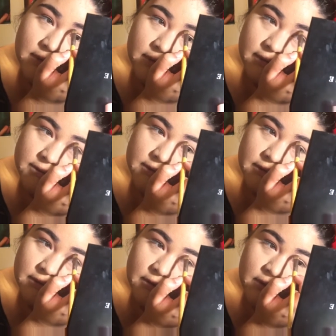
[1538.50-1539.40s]
I like to
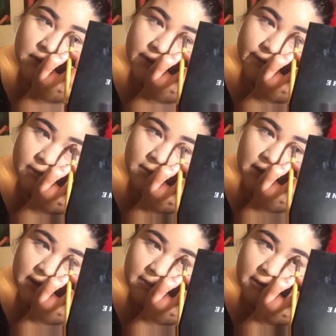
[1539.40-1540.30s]
go under my
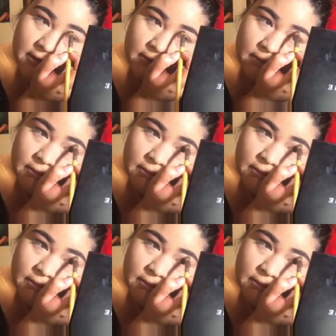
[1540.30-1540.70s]
eyebrow.